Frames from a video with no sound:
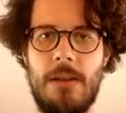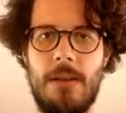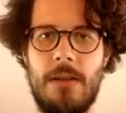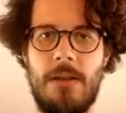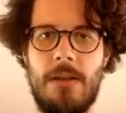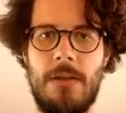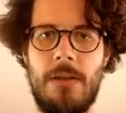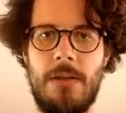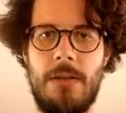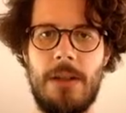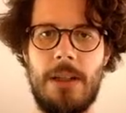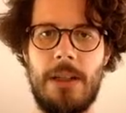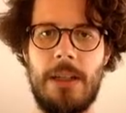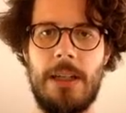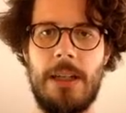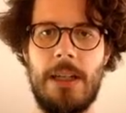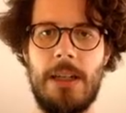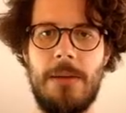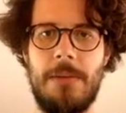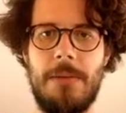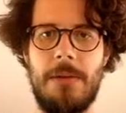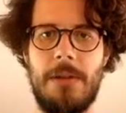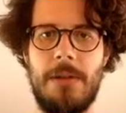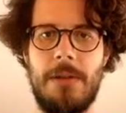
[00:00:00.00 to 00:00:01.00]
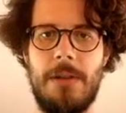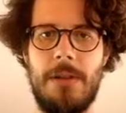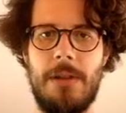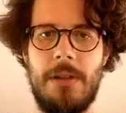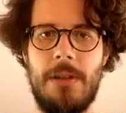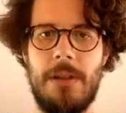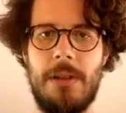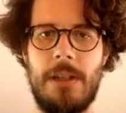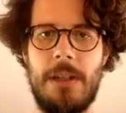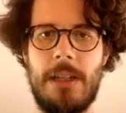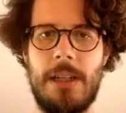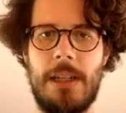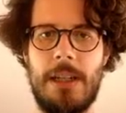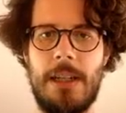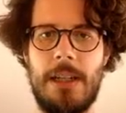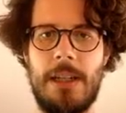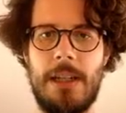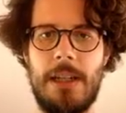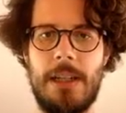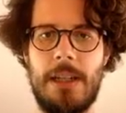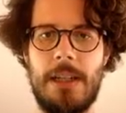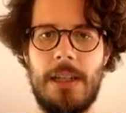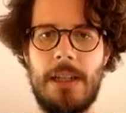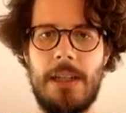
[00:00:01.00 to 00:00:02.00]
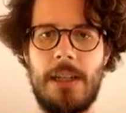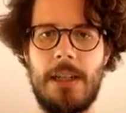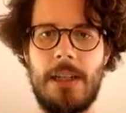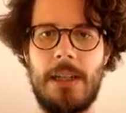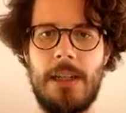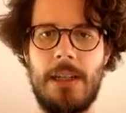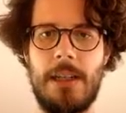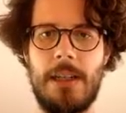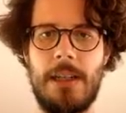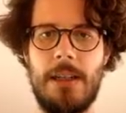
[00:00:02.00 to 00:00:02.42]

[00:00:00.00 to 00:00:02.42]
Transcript: to the capture stack.